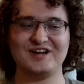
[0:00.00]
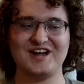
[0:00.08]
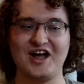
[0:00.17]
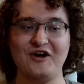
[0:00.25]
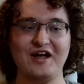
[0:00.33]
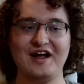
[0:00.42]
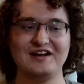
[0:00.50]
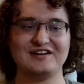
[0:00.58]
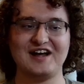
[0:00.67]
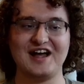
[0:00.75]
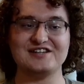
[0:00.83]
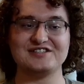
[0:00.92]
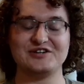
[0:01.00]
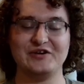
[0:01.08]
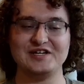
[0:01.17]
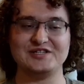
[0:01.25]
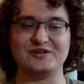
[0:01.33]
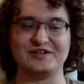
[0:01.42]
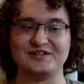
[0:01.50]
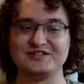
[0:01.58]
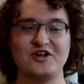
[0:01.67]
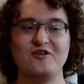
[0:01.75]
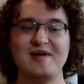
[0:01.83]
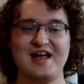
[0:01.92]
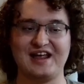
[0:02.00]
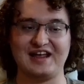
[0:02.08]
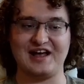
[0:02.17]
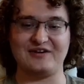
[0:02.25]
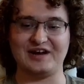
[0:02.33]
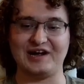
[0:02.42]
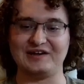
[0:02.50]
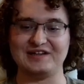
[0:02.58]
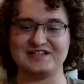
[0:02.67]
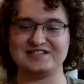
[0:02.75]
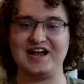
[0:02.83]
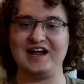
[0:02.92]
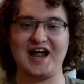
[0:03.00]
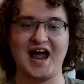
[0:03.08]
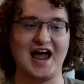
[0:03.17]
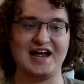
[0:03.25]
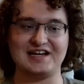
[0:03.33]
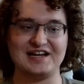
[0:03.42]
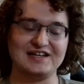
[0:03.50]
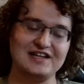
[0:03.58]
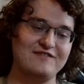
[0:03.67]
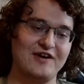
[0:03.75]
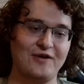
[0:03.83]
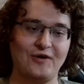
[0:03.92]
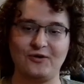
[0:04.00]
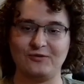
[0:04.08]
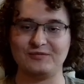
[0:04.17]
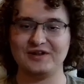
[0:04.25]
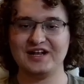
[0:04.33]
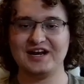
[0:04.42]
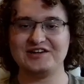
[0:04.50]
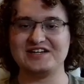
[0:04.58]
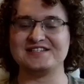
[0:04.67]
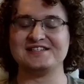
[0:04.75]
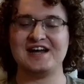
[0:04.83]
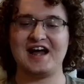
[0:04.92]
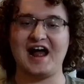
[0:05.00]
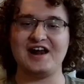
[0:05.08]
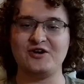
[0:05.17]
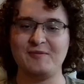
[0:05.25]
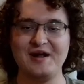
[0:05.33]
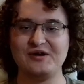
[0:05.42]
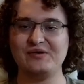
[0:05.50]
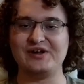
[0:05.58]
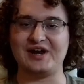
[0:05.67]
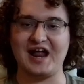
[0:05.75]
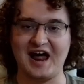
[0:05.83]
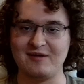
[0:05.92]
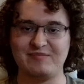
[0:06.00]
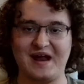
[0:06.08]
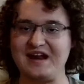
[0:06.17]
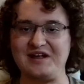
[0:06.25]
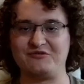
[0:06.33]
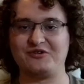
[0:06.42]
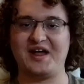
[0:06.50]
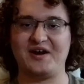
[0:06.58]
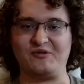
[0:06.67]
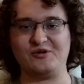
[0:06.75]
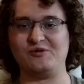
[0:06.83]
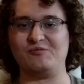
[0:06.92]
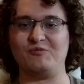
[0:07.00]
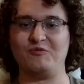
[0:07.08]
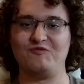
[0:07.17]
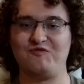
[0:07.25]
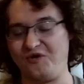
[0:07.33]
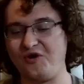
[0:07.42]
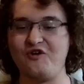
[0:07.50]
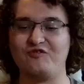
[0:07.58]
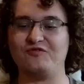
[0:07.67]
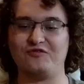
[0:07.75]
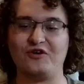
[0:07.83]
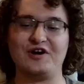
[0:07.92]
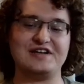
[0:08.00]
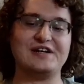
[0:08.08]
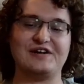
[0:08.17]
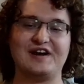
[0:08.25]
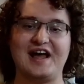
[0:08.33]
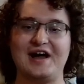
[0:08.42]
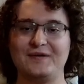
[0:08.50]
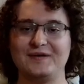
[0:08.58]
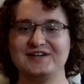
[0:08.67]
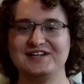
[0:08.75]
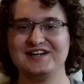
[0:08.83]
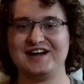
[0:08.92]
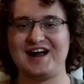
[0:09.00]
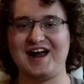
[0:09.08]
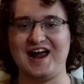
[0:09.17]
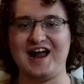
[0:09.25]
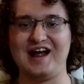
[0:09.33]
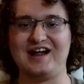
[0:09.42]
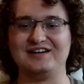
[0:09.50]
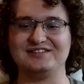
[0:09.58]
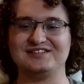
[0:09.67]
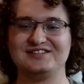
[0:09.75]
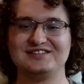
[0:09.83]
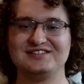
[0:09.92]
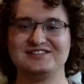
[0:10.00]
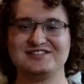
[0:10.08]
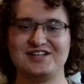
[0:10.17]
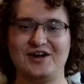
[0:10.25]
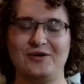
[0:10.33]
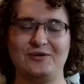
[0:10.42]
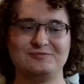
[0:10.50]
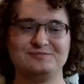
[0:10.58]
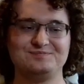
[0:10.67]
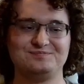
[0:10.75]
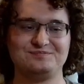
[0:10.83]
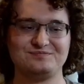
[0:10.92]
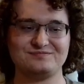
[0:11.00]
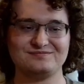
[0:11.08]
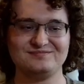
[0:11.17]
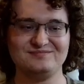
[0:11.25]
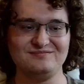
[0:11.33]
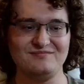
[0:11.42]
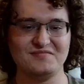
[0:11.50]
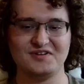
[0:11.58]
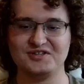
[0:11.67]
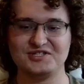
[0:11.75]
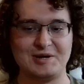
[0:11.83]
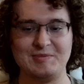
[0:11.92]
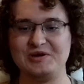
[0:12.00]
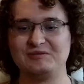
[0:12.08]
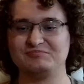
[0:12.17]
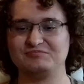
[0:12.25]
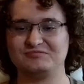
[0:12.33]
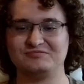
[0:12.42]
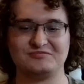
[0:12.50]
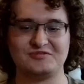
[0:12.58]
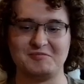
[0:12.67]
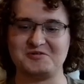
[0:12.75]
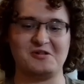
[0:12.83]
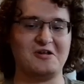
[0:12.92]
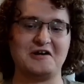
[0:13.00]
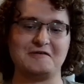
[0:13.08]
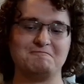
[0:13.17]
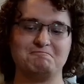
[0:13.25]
okay, I just agreed to it. There's no backing out now. It's not I can live at home because no matter what, I'm paying for that room for for a year now, and so summer comes along.